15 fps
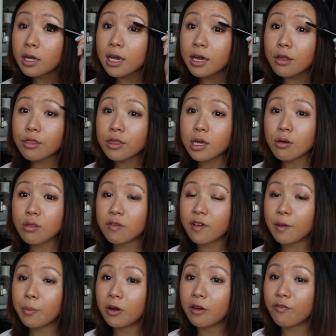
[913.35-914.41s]
Excuse if
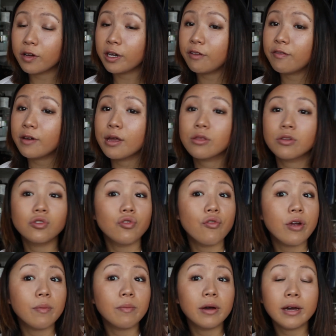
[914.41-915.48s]
I pull a funny face
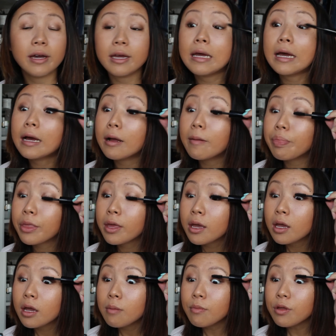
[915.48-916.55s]
during my
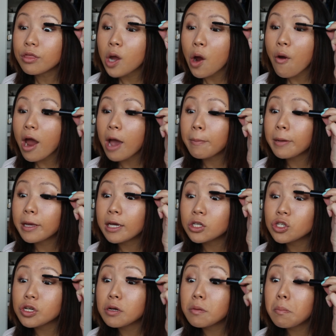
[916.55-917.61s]
mascara
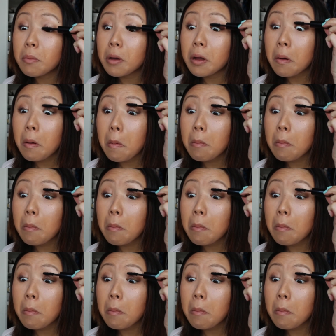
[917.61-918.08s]
application, but